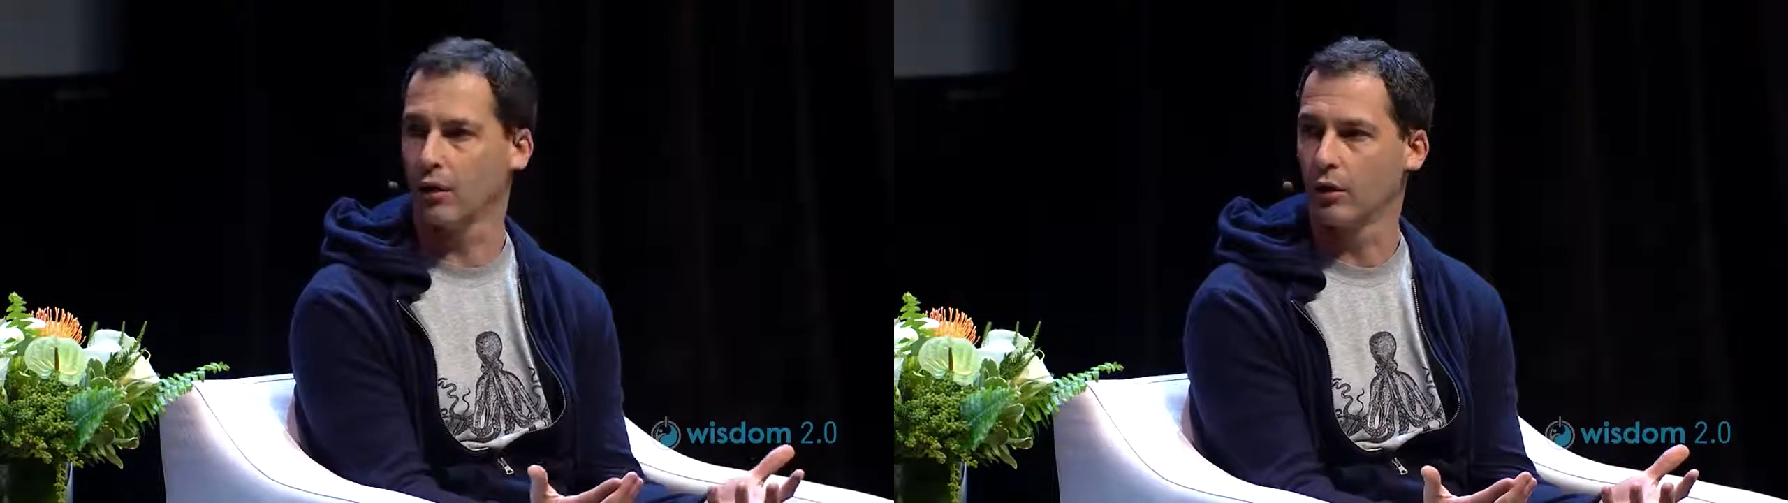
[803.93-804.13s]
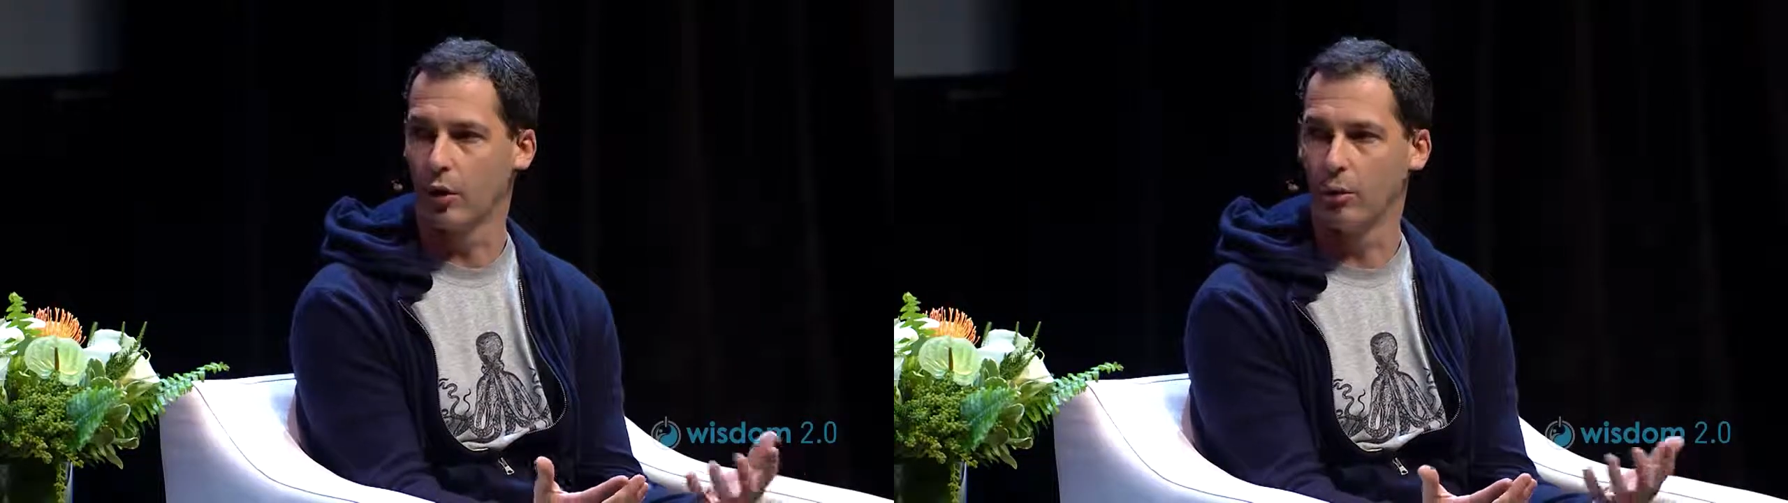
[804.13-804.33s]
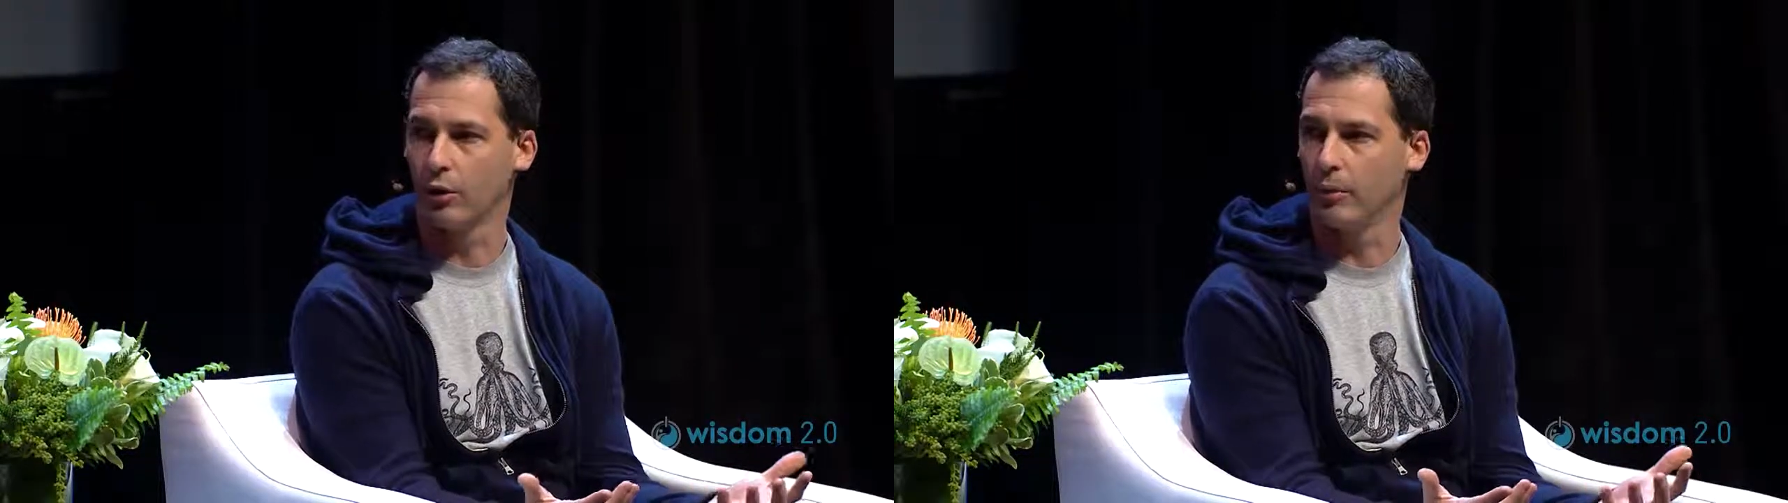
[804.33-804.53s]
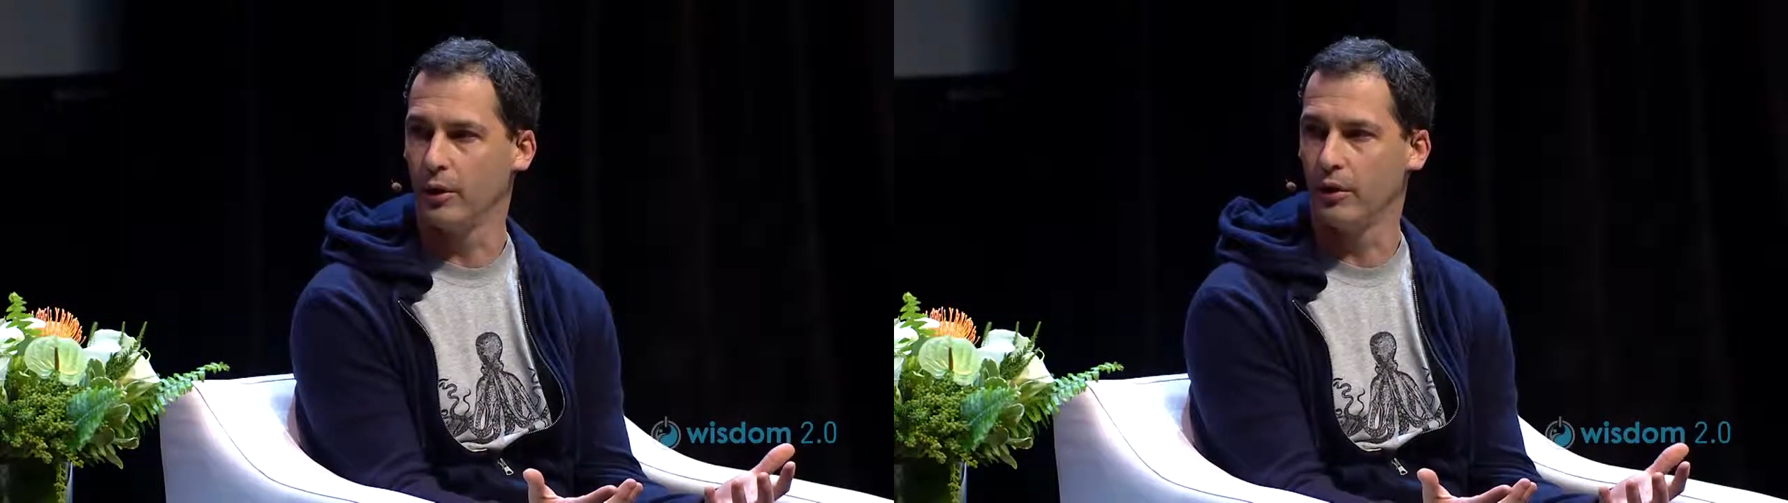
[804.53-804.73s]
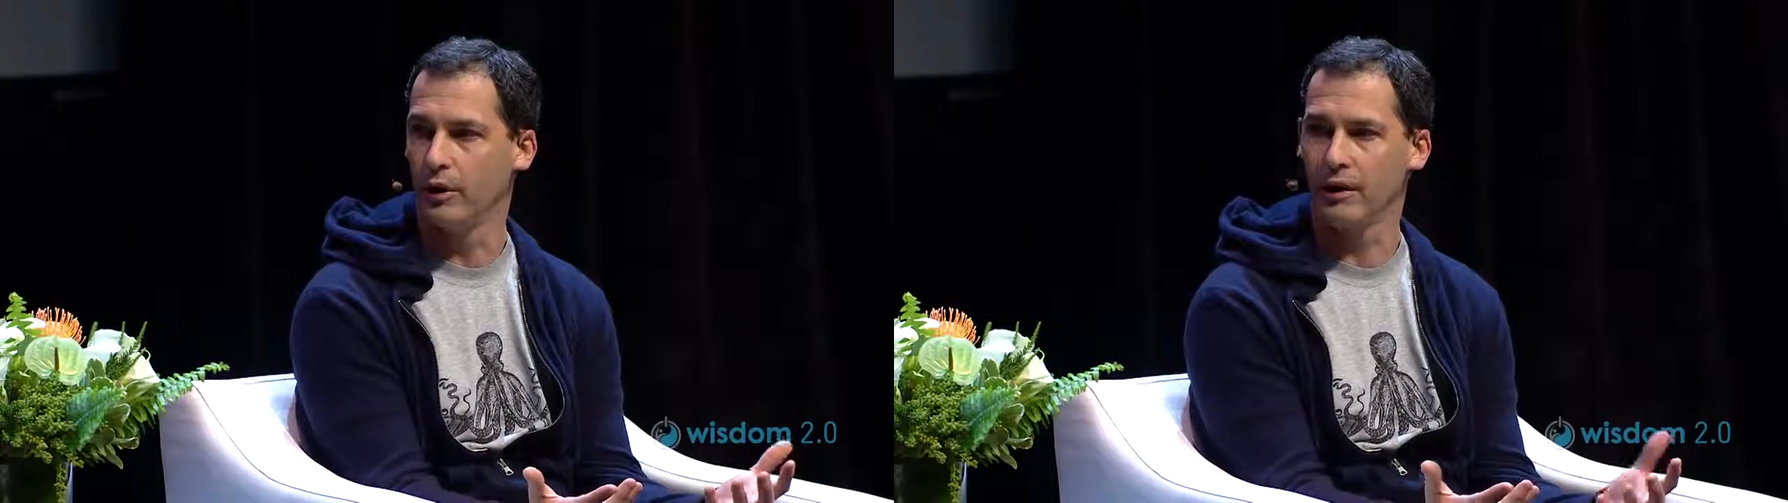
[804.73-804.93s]
global
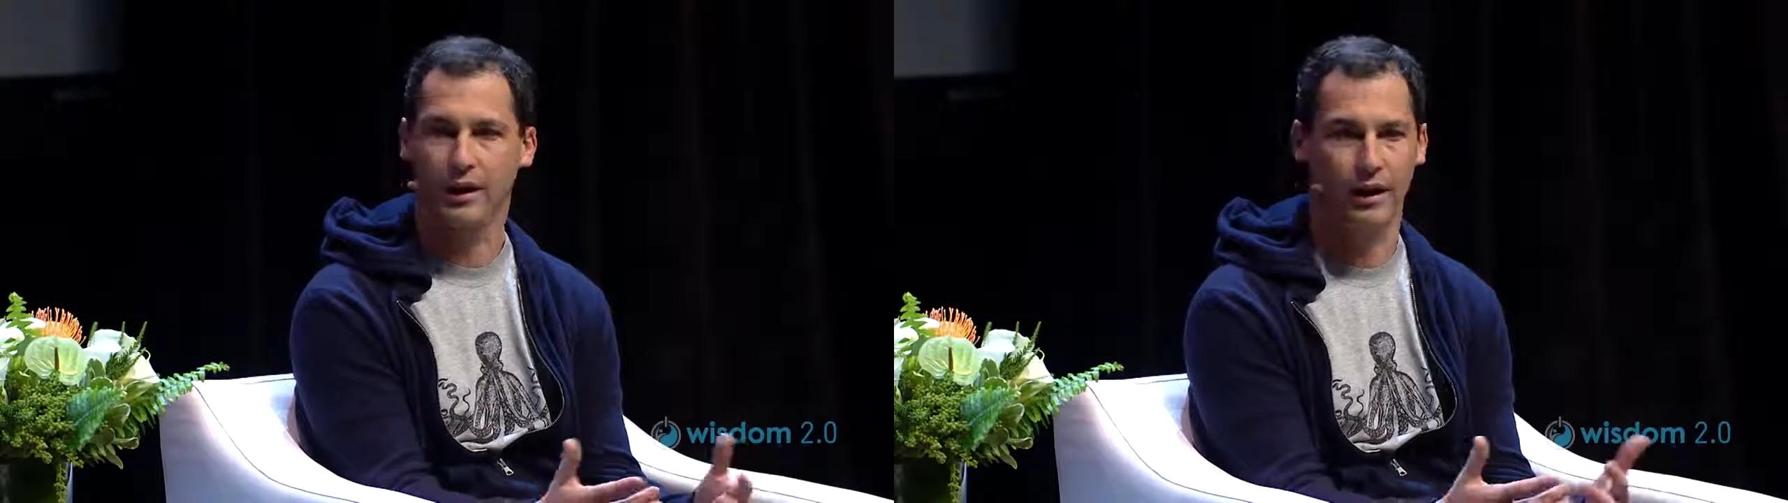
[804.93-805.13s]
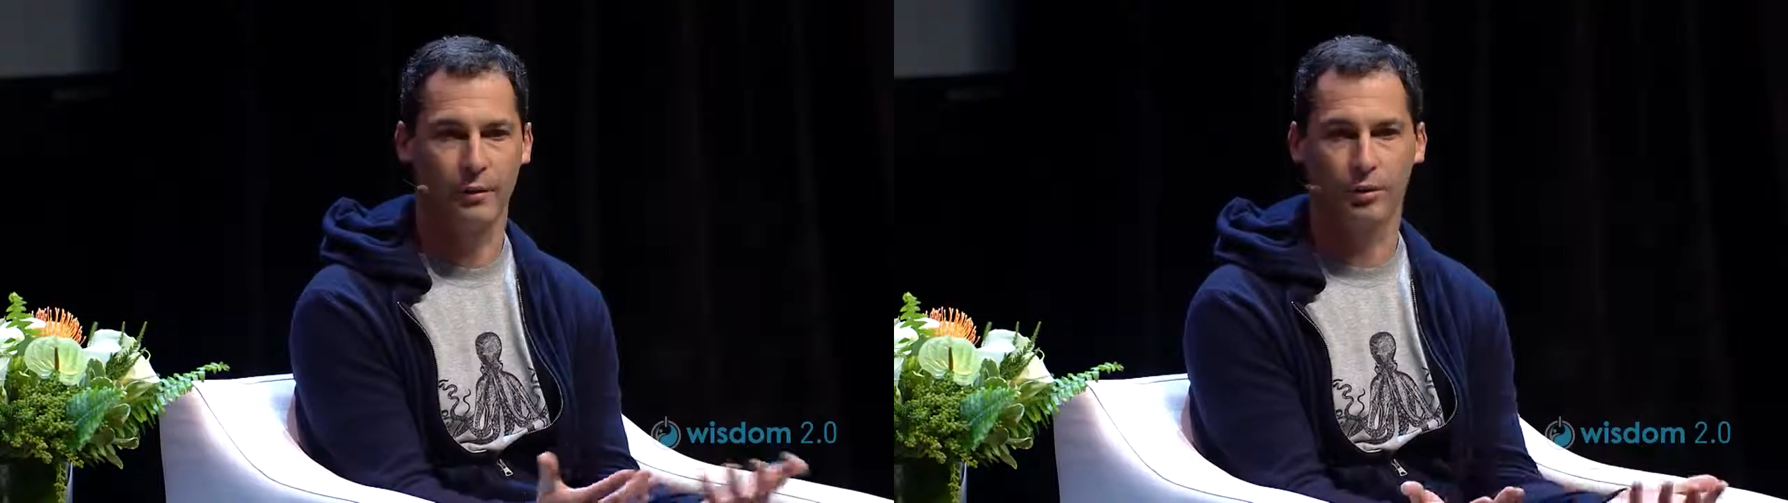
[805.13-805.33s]
community the kind of